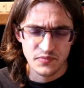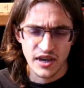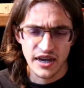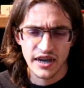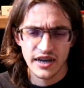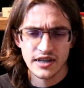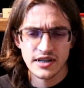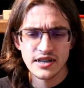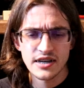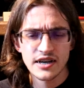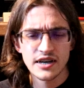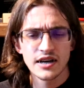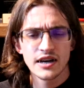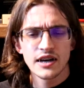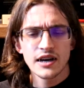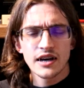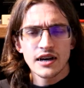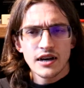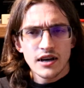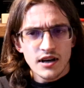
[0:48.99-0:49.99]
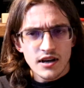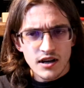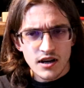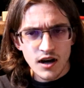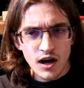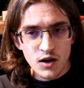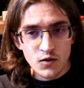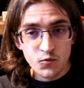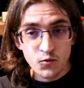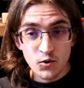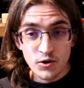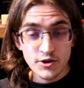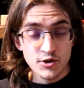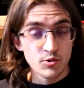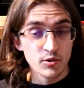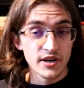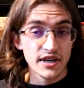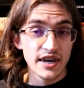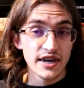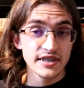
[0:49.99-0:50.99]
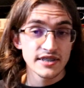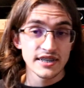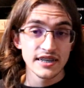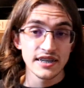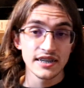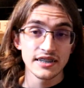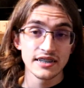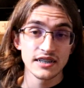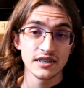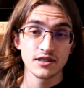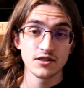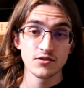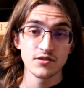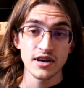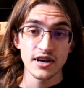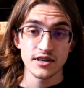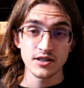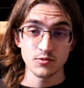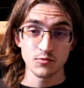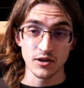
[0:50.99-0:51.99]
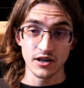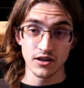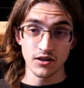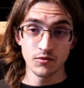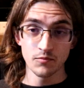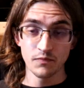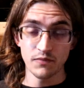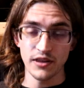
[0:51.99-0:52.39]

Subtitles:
And God of War 2018 did do that as well.